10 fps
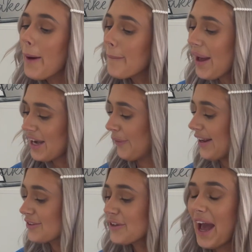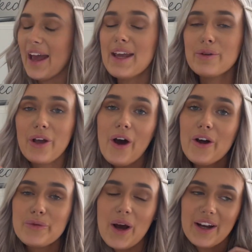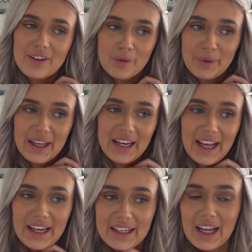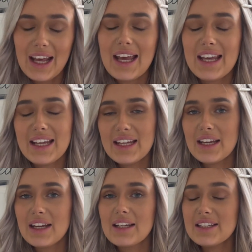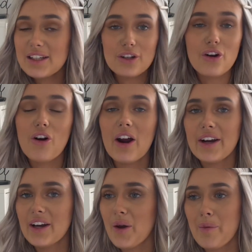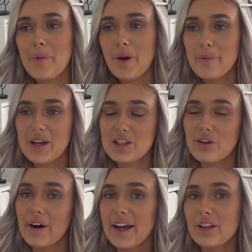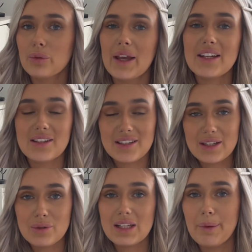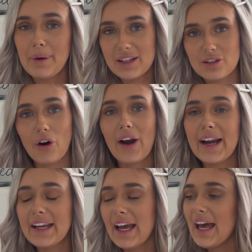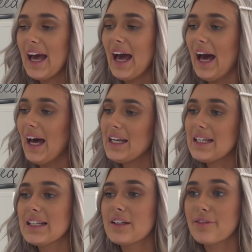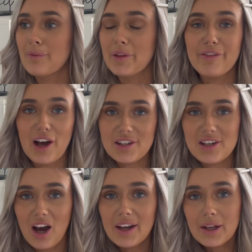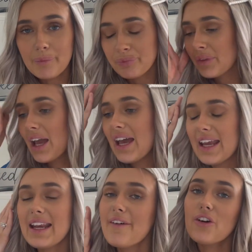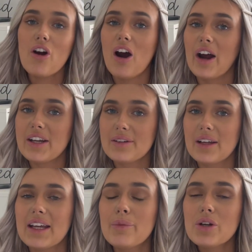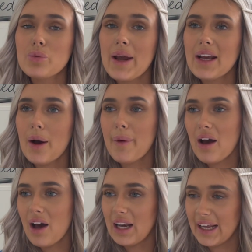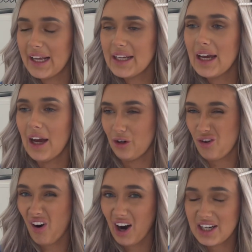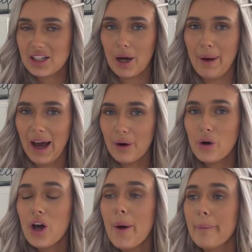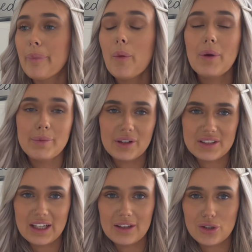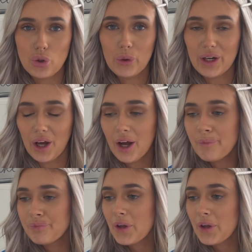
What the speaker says: But anyway, so yeah, he was hard work at the beginning. He didn't cry at night when we put him in his crate. He does still sleep in his crate, and he did from the first night. He never cried. He would wake up early and cry to come out, probably because he needed the toilet.